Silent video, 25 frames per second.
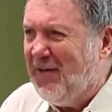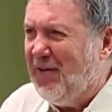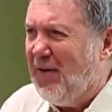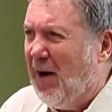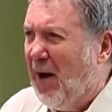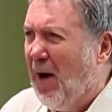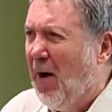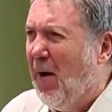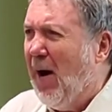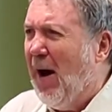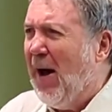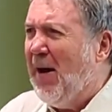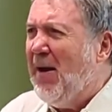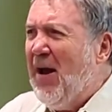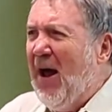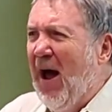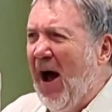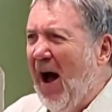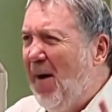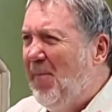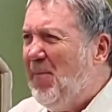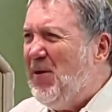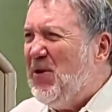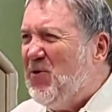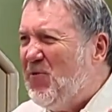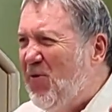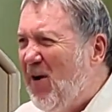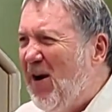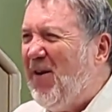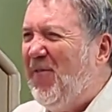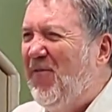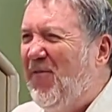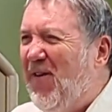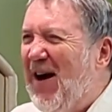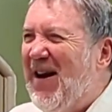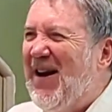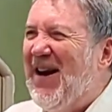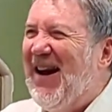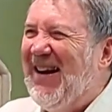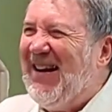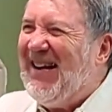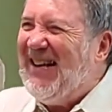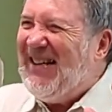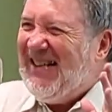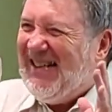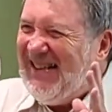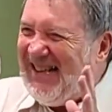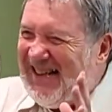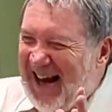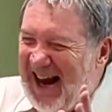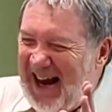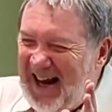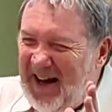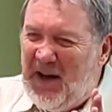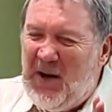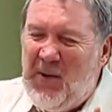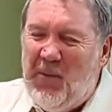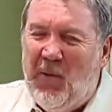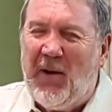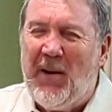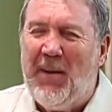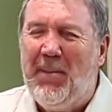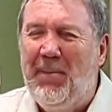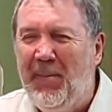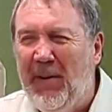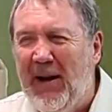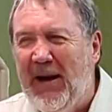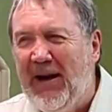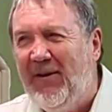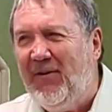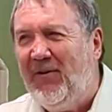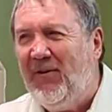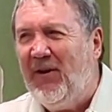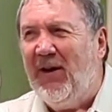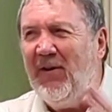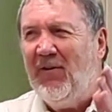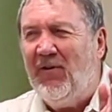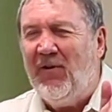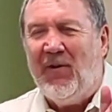You know, I, have been trying to find out exactly what a piece is,